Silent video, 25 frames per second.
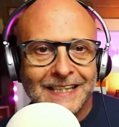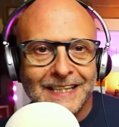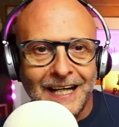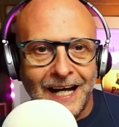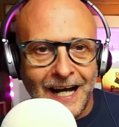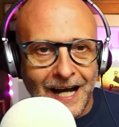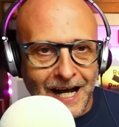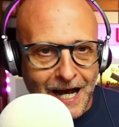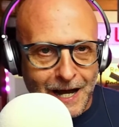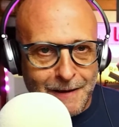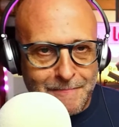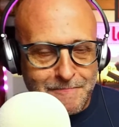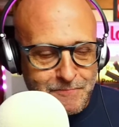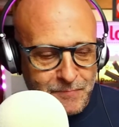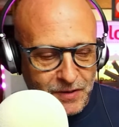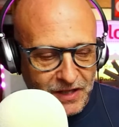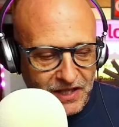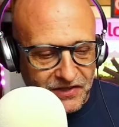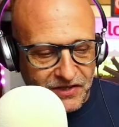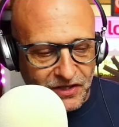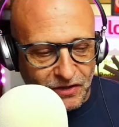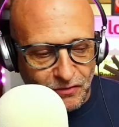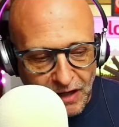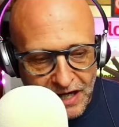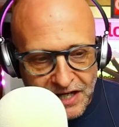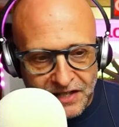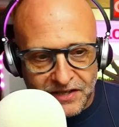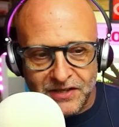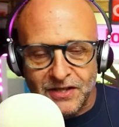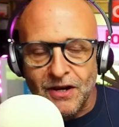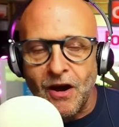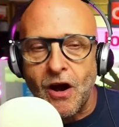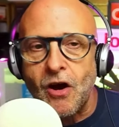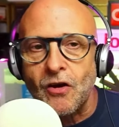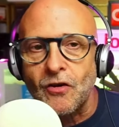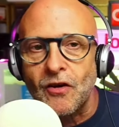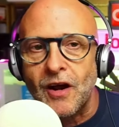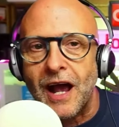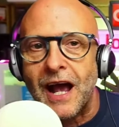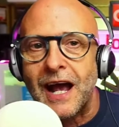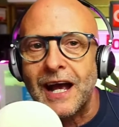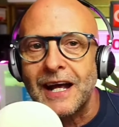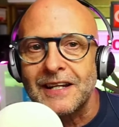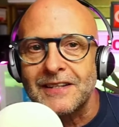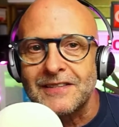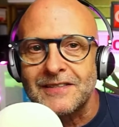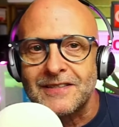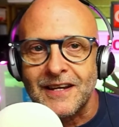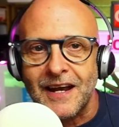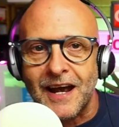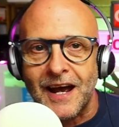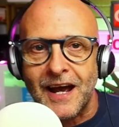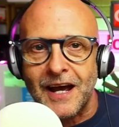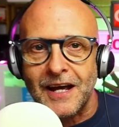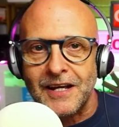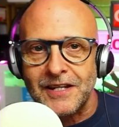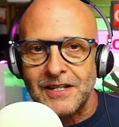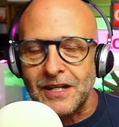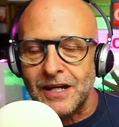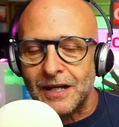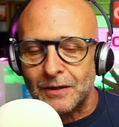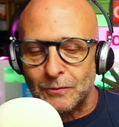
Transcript: But it's a great song, and yeah,